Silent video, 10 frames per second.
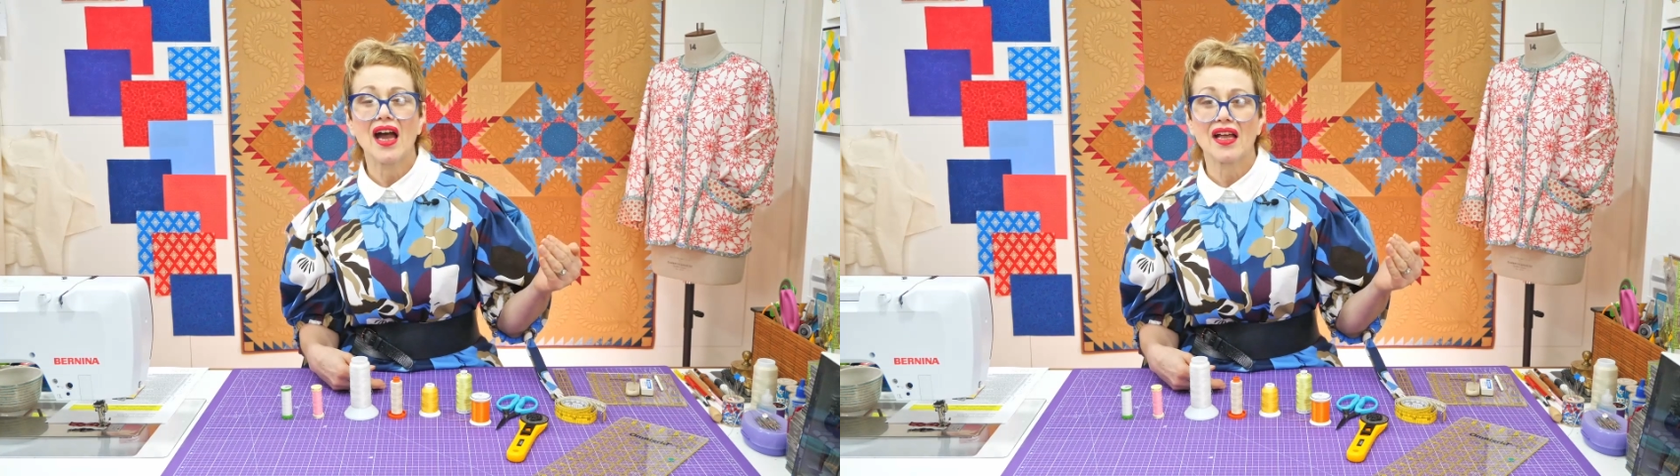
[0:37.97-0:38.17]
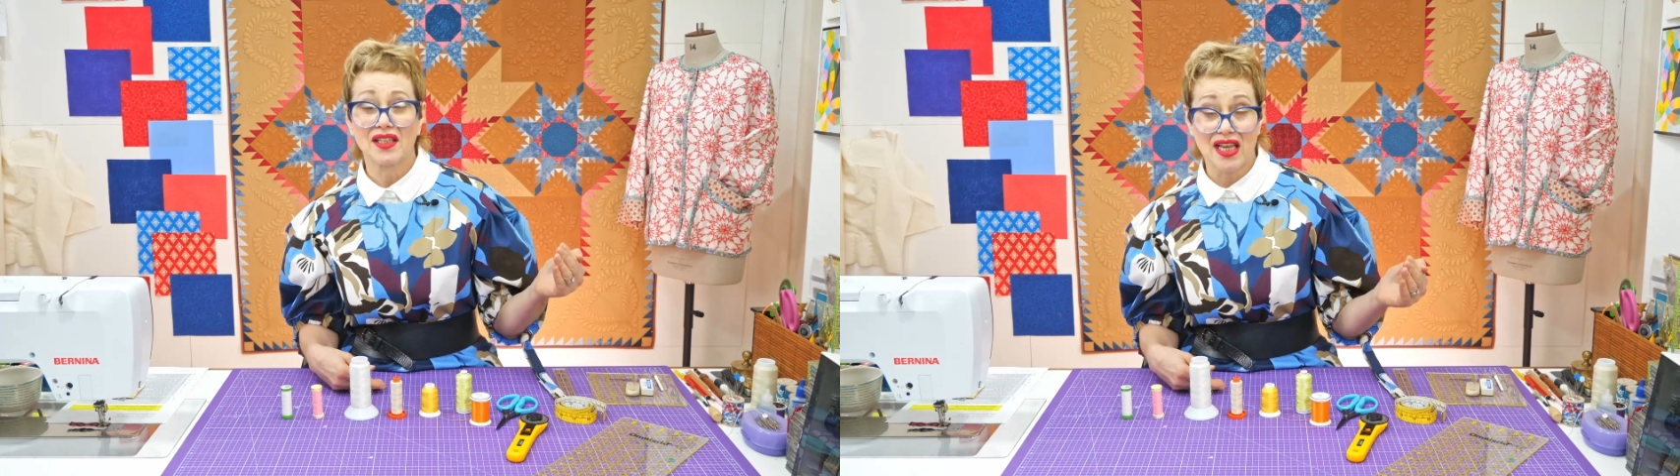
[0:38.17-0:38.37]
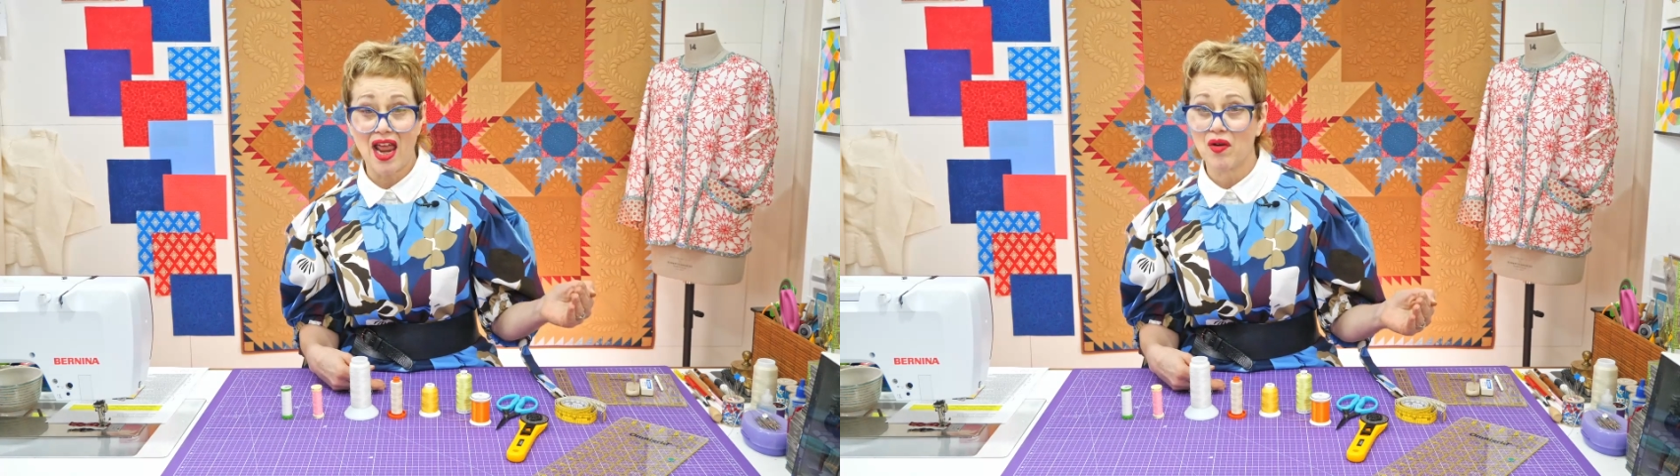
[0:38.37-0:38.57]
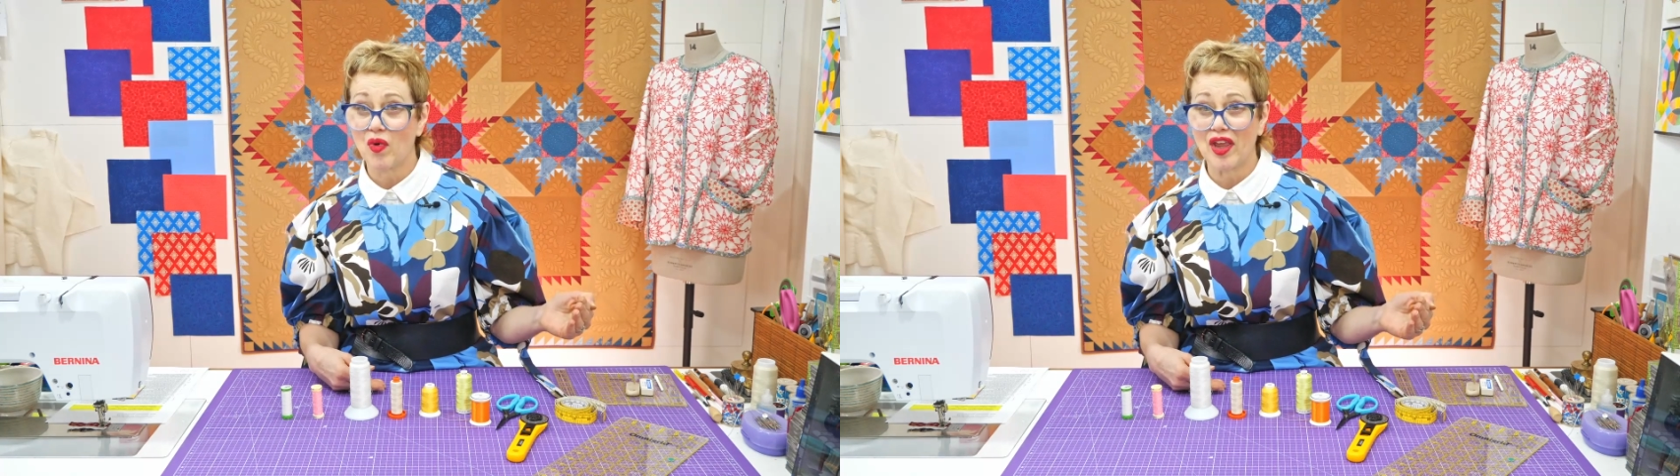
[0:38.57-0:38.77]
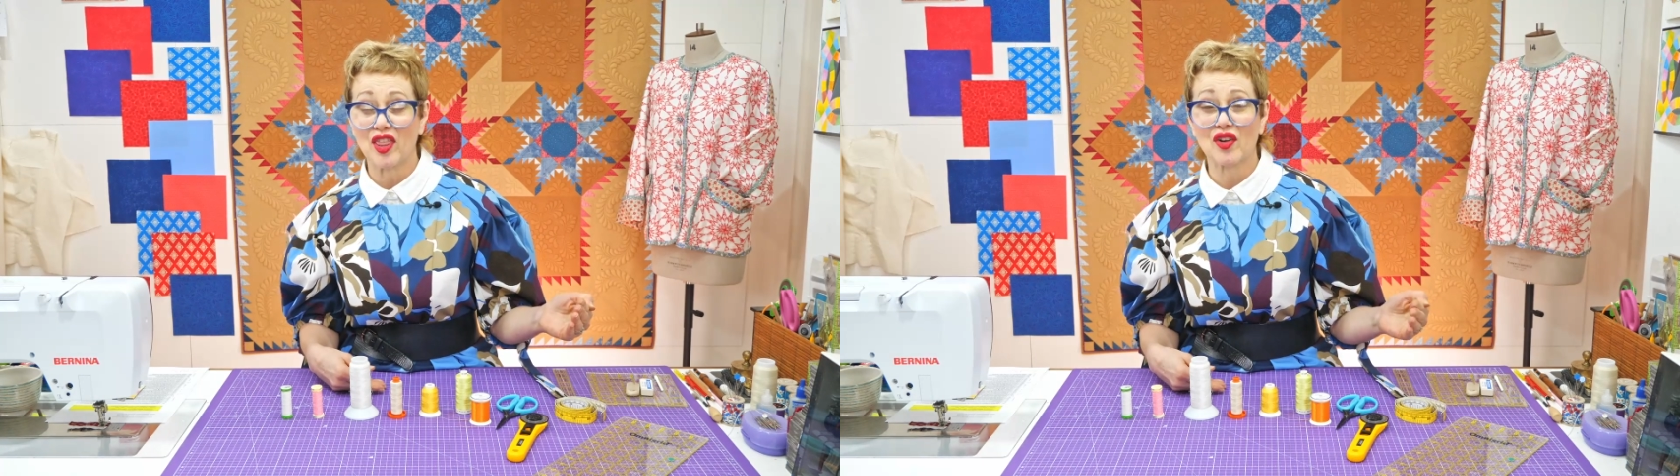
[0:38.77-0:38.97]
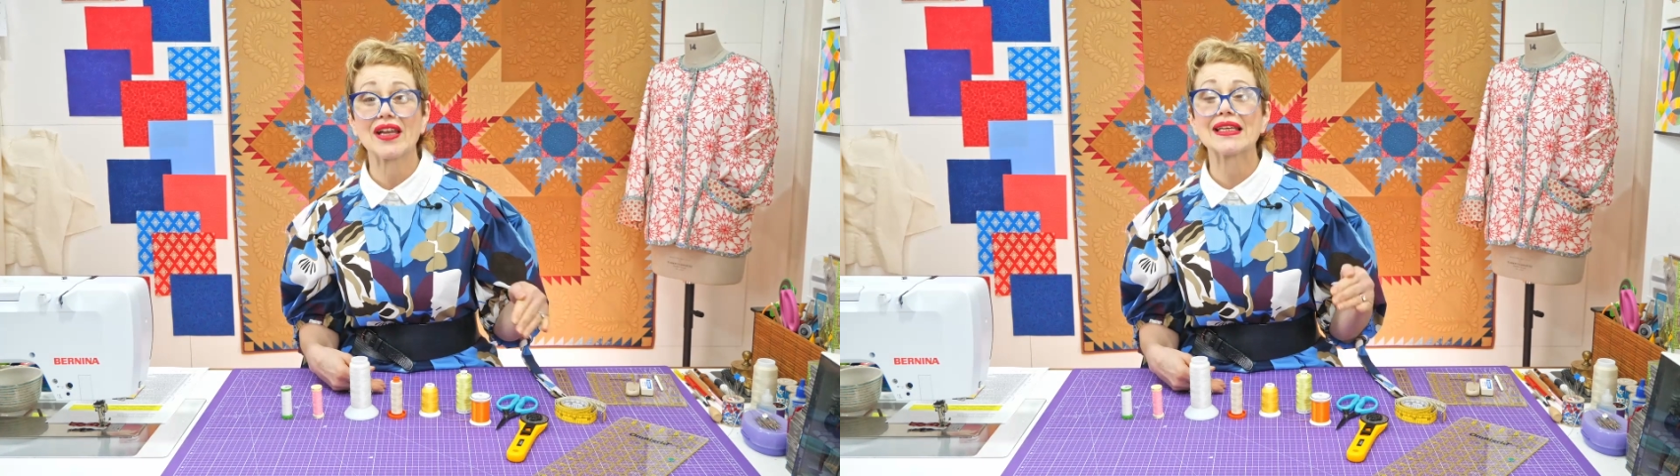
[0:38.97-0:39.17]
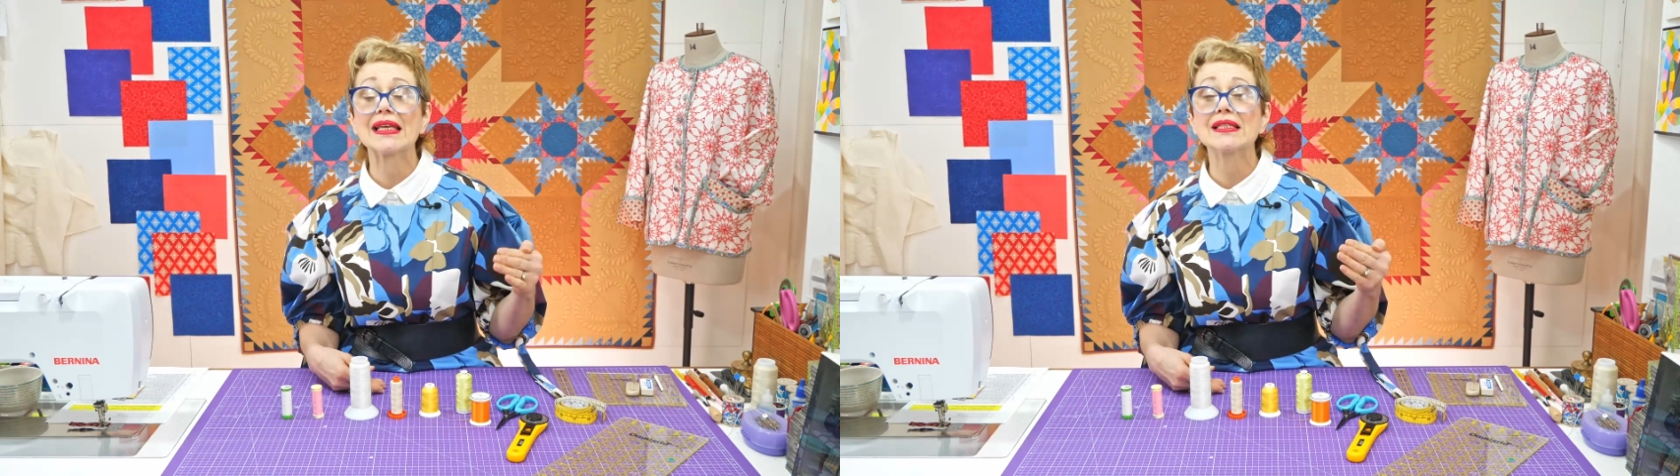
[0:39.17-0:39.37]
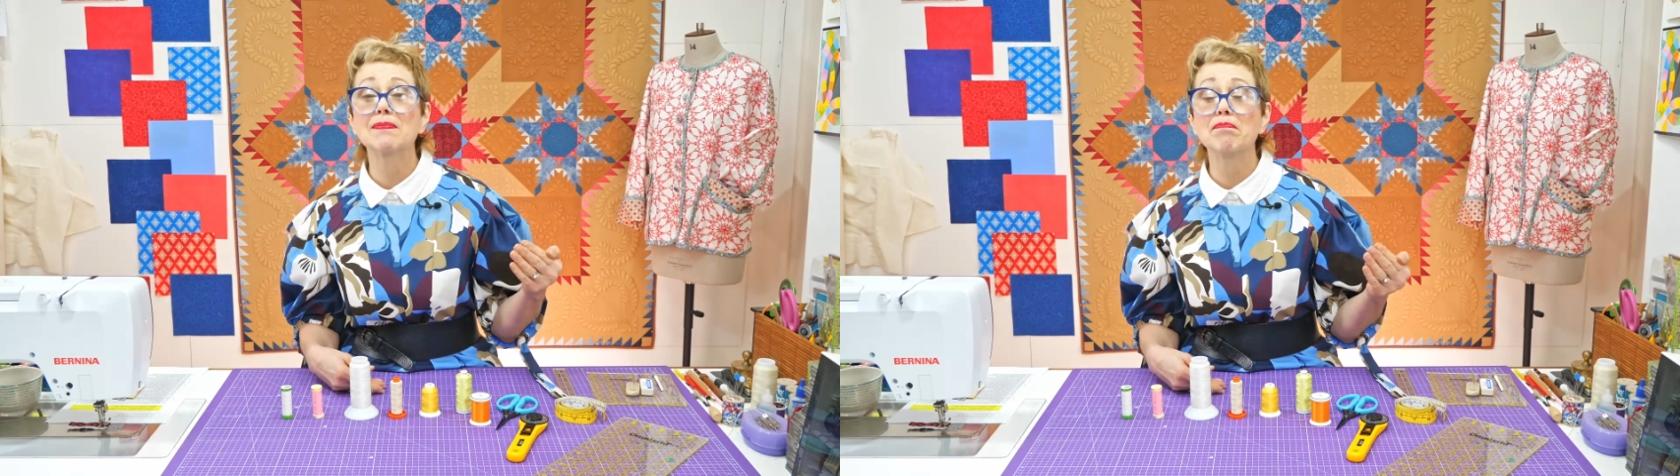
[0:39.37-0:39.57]
a 10 weight thread
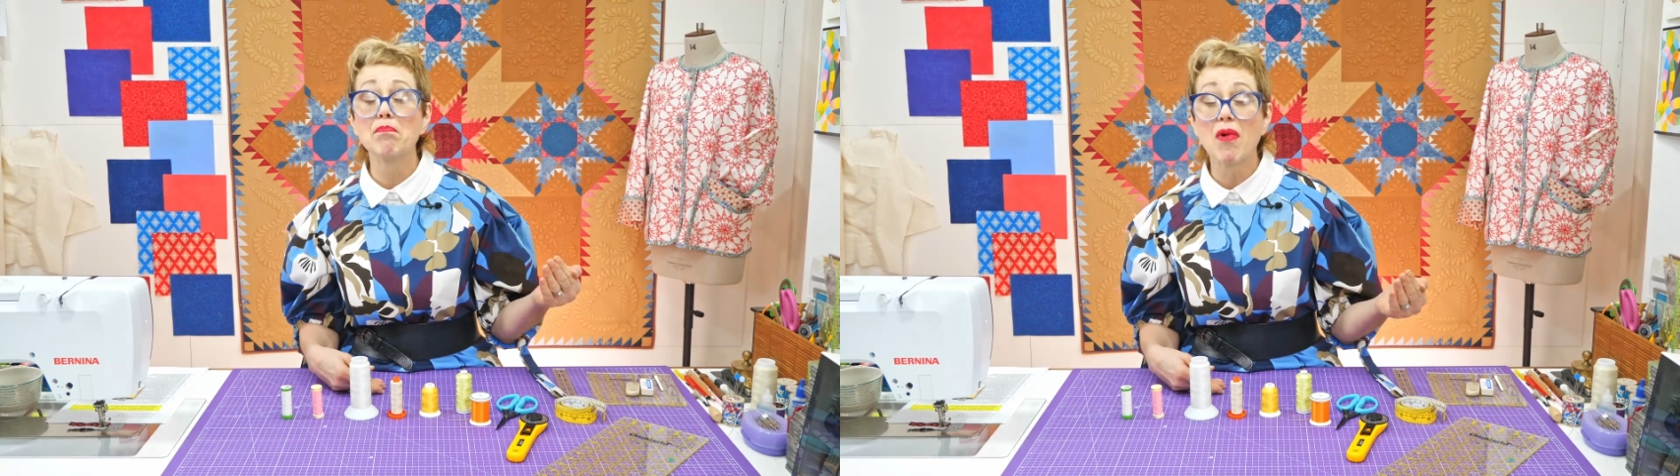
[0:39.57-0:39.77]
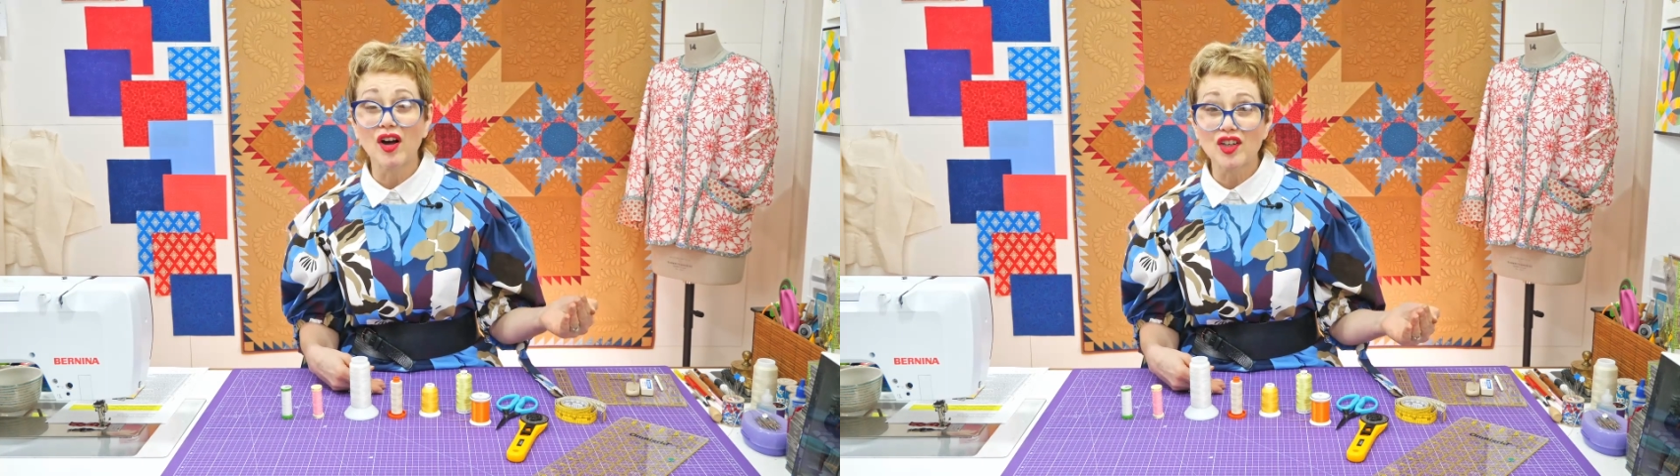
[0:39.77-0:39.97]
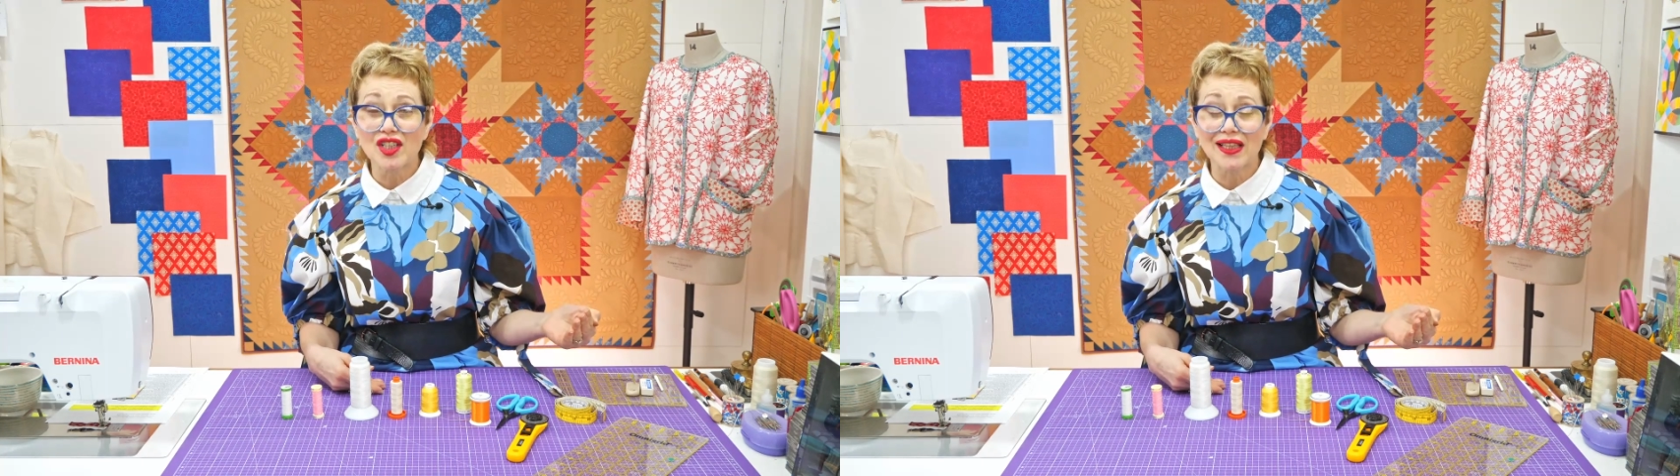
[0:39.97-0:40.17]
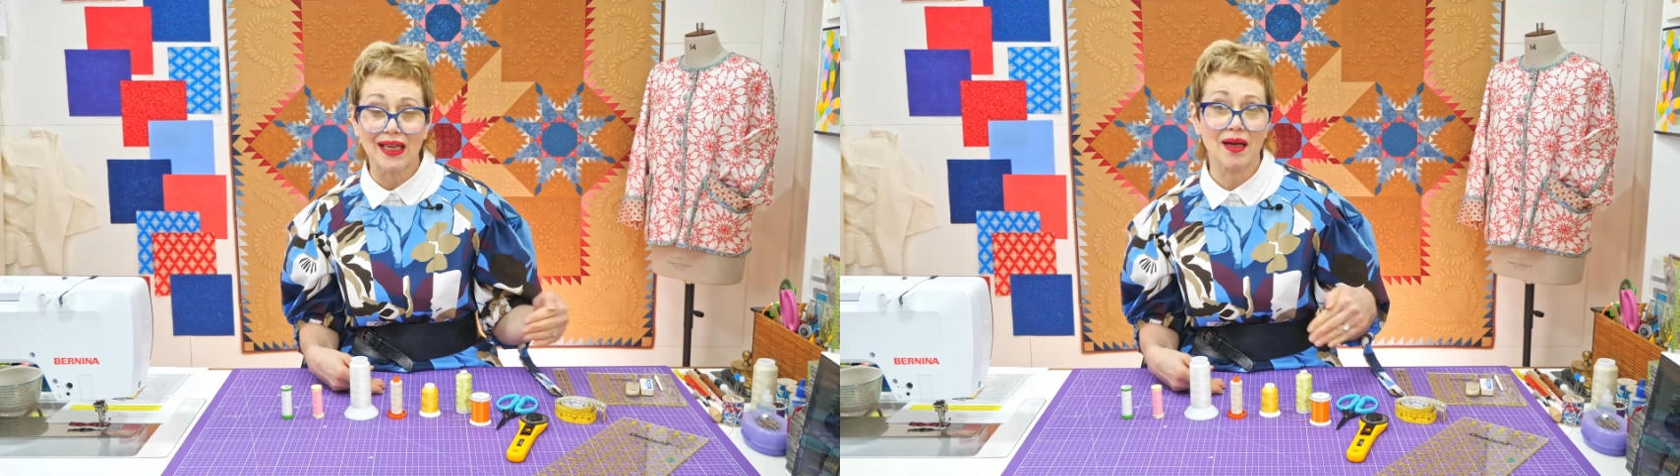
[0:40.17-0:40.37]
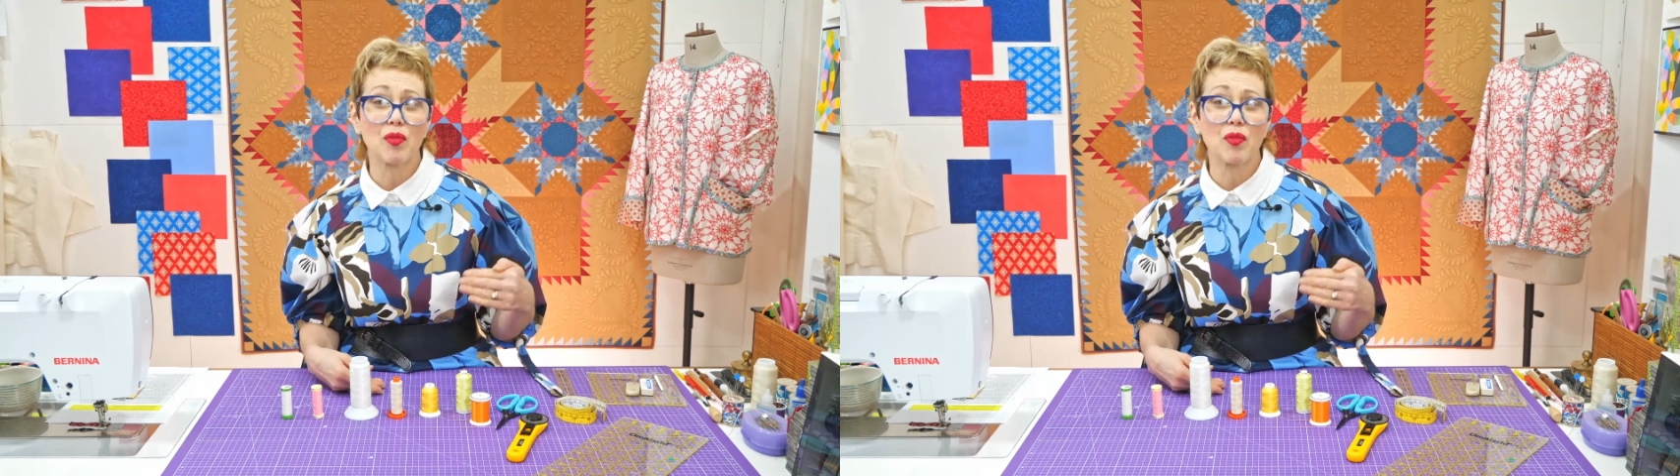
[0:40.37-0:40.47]
is much thicker,